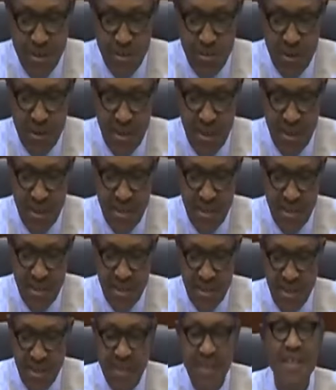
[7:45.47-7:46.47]

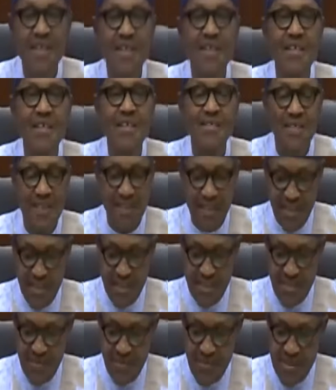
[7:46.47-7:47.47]
Similarly, the
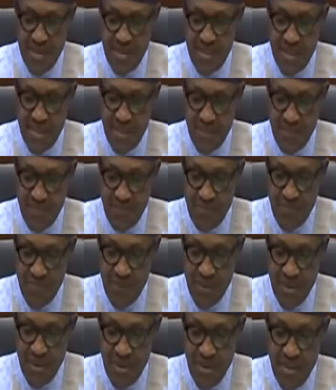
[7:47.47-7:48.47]
creativity,
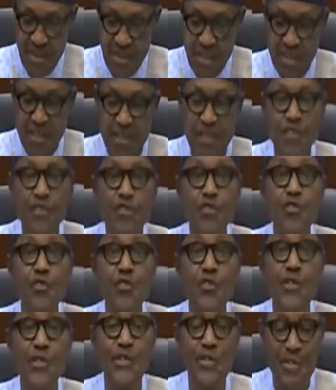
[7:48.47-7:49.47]

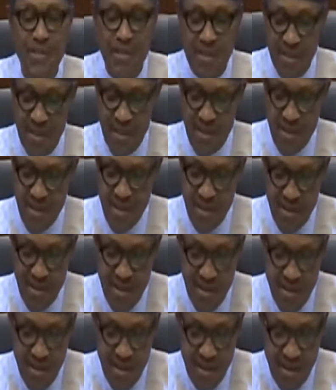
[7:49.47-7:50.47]
ingenuity,
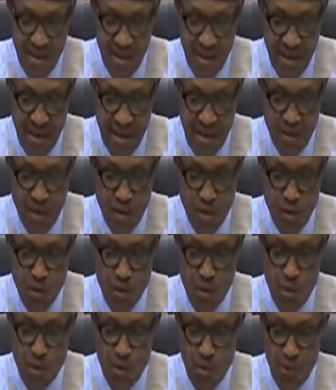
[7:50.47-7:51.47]
and
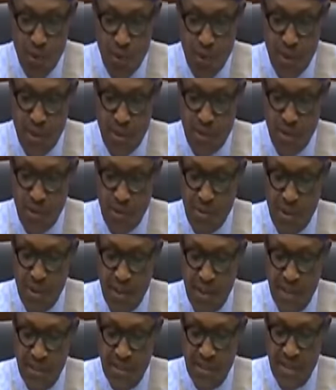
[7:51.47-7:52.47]
resourcefulness of
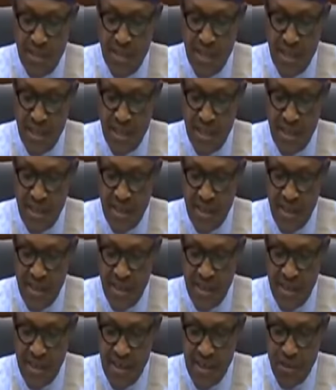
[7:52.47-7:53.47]
the Nigerian
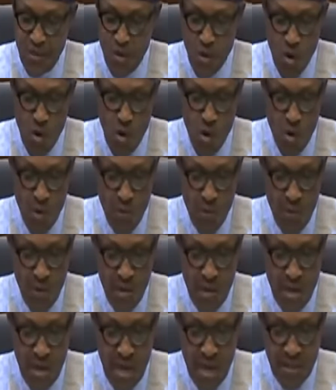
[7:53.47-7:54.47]
at
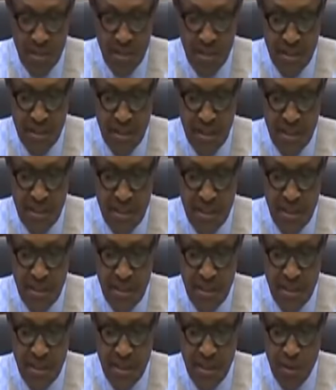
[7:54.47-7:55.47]
home has
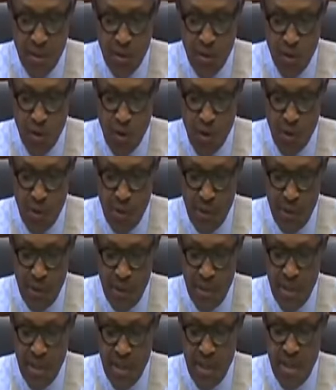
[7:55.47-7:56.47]
resulted in
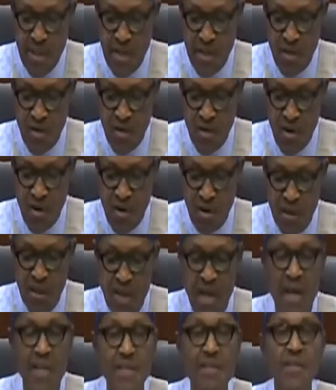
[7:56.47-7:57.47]
globally
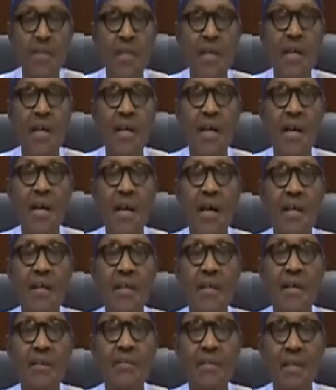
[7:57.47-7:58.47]
recognized
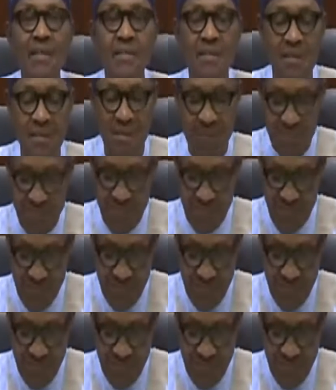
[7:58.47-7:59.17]
endeavors.